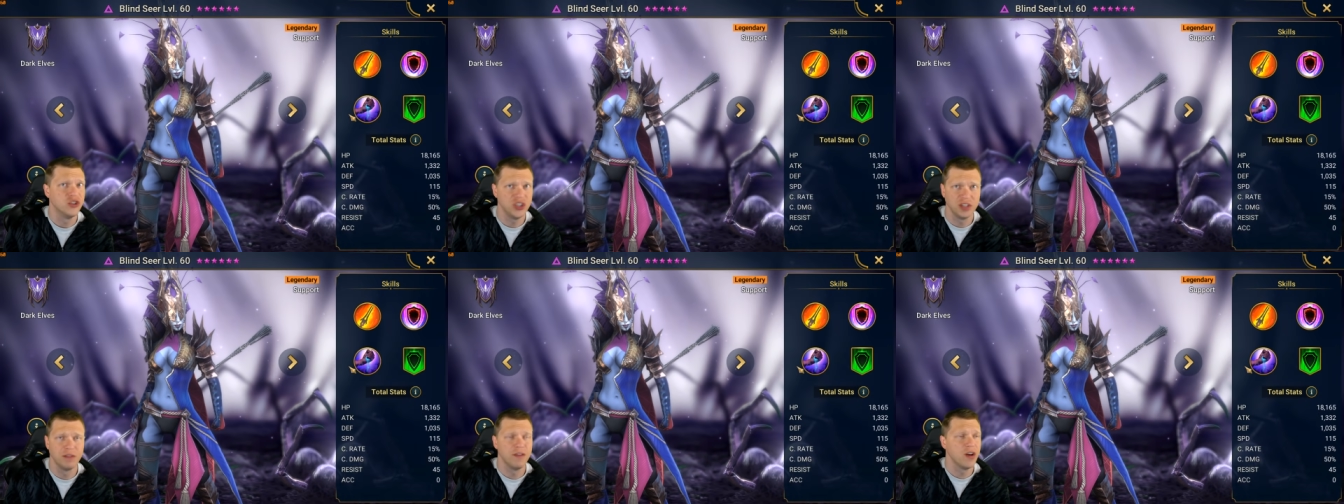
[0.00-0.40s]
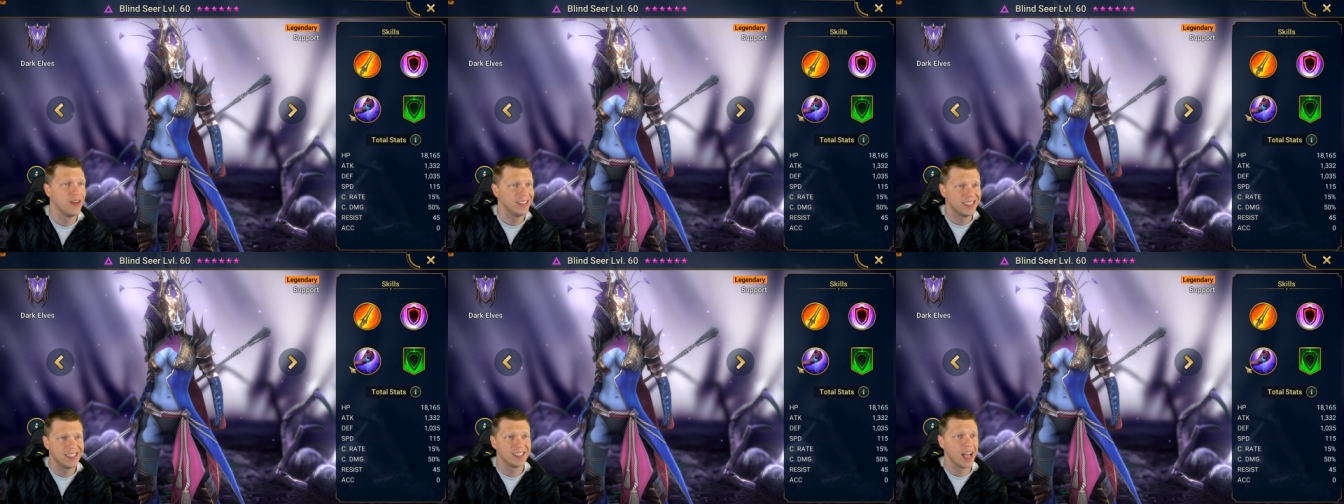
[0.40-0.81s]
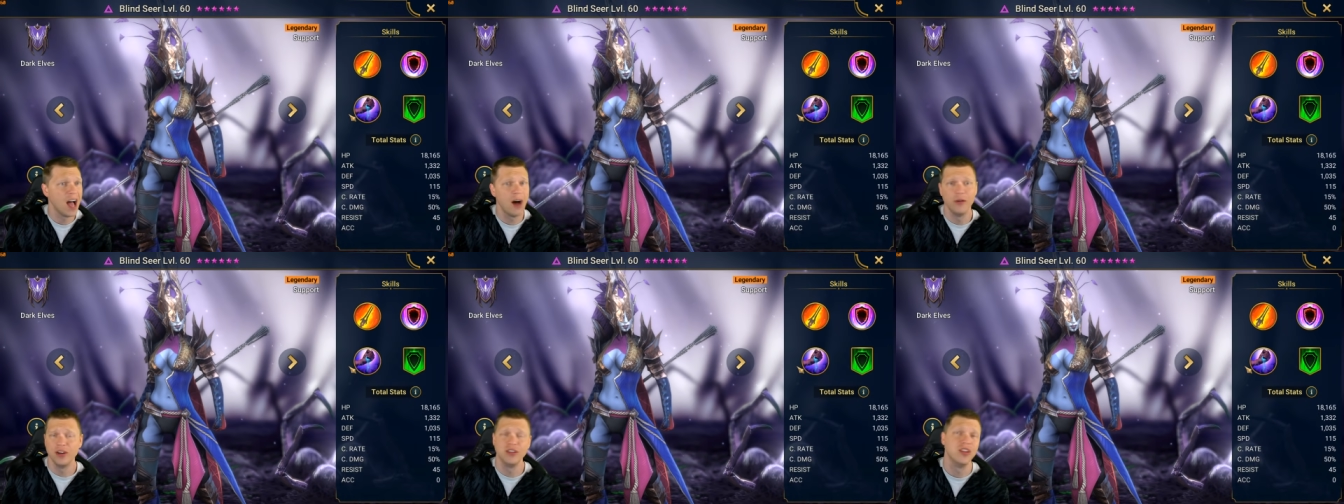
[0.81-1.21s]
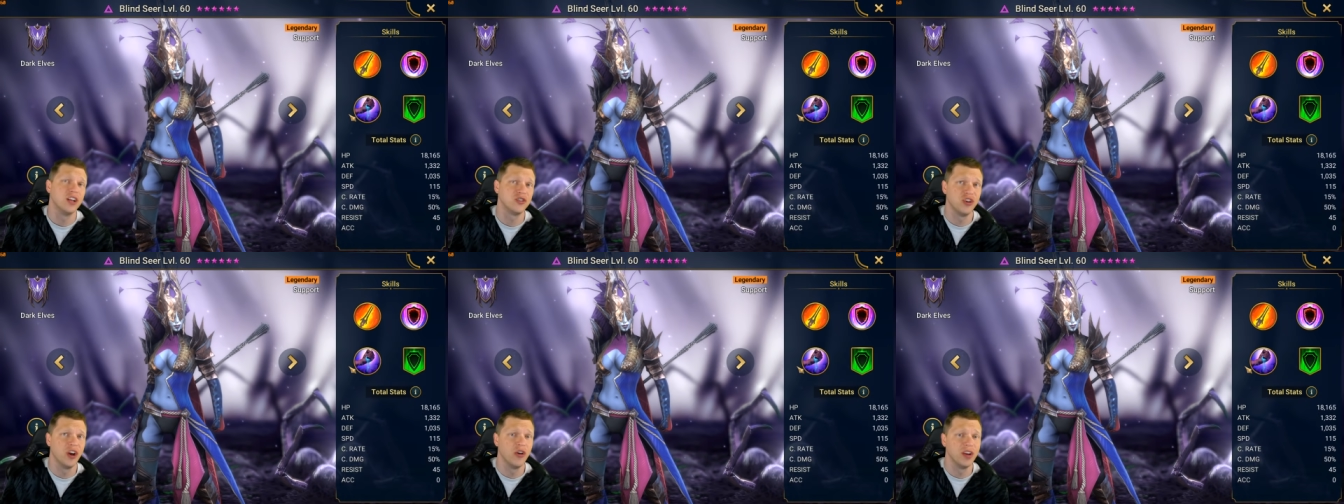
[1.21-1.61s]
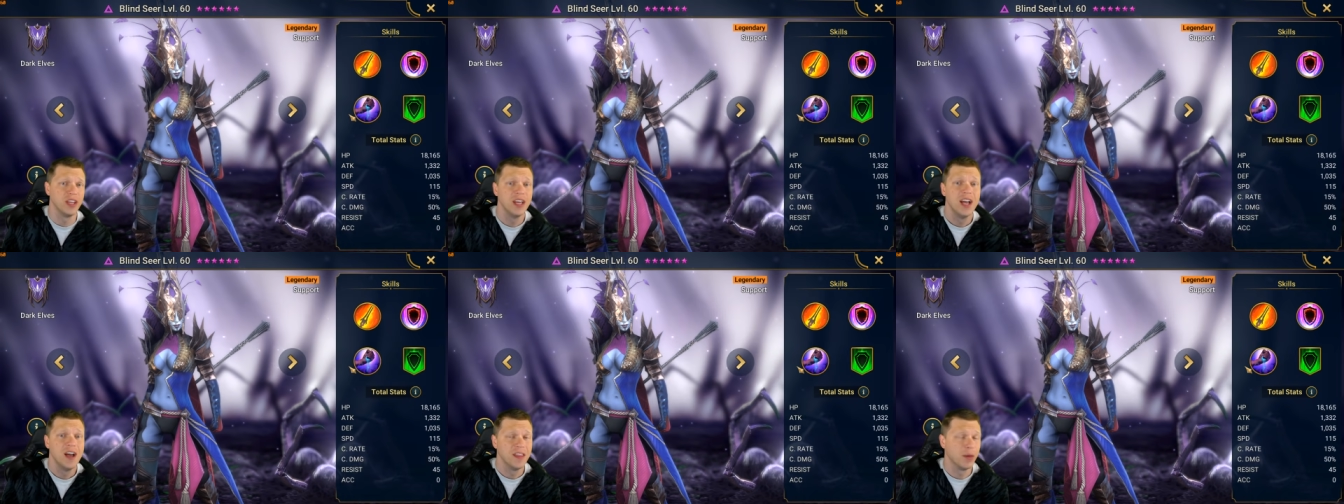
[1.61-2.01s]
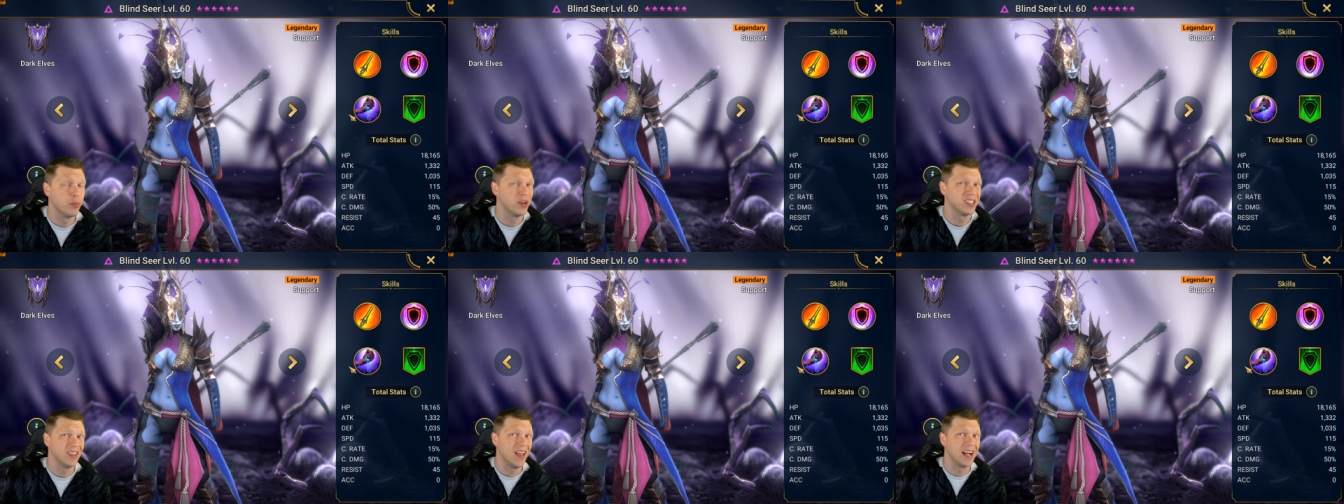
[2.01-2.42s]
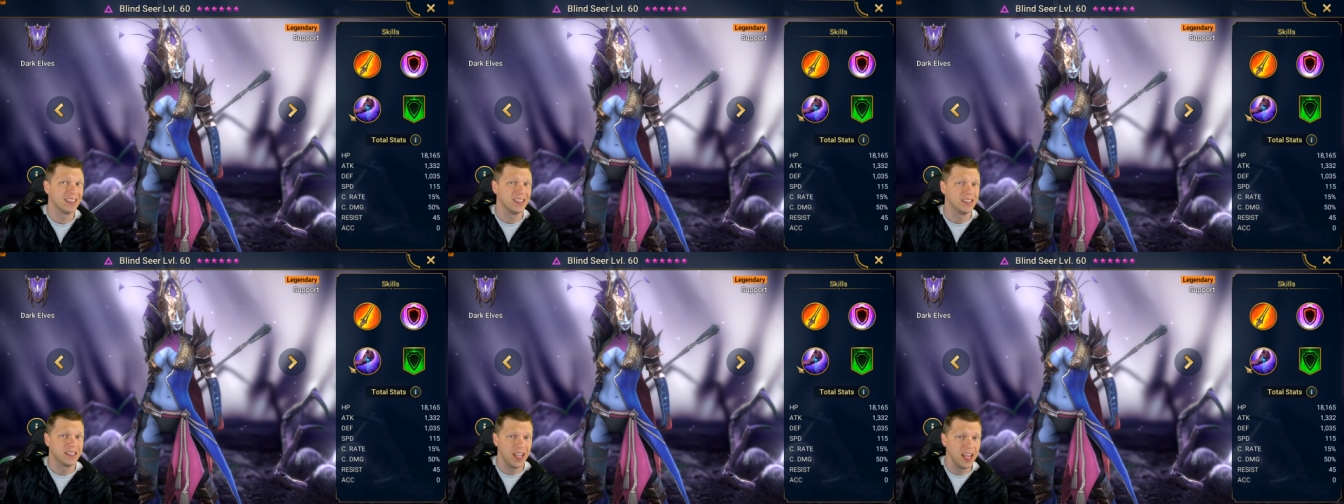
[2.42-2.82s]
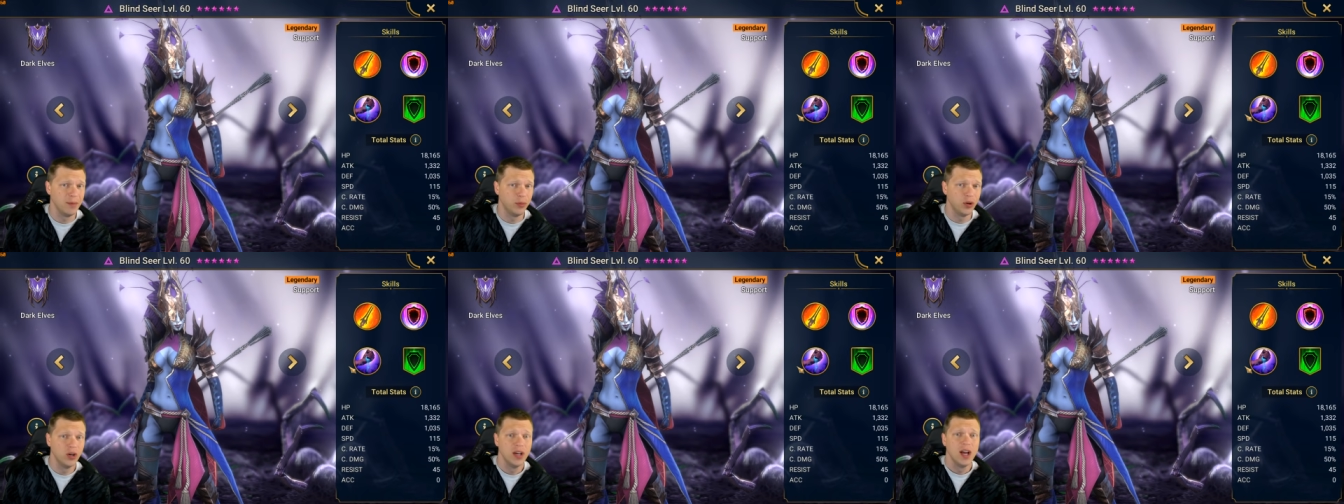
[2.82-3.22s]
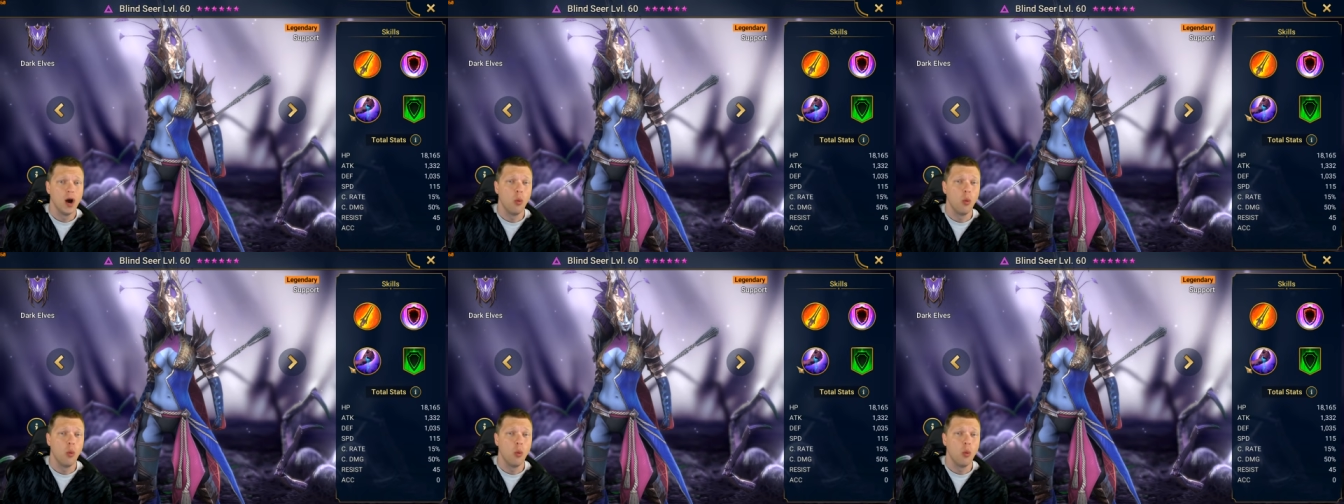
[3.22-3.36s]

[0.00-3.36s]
She's a very solid legendary that brings a lot to the table.